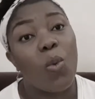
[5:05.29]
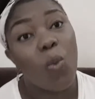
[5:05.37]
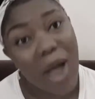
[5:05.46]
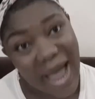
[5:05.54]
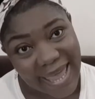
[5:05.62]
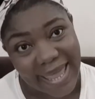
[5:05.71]

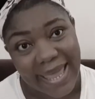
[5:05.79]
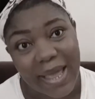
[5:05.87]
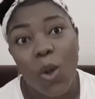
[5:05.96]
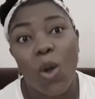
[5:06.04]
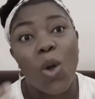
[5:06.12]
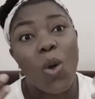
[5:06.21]
Why
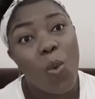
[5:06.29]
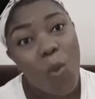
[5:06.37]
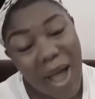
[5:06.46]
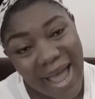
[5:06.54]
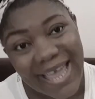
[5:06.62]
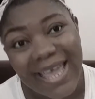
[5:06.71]

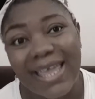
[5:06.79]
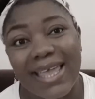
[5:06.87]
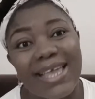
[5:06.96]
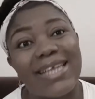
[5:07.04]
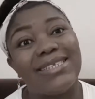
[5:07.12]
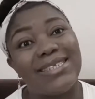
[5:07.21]

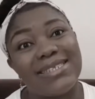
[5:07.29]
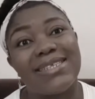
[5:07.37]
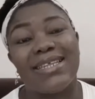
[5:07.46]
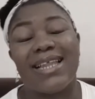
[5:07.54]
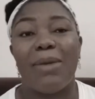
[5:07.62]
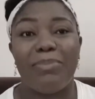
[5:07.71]
is this
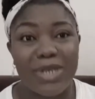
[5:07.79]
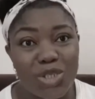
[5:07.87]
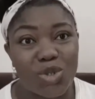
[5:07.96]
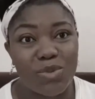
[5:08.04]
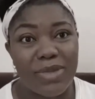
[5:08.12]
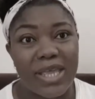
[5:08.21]
thing happening
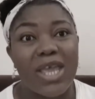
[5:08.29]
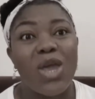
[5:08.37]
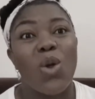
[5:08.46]
to me?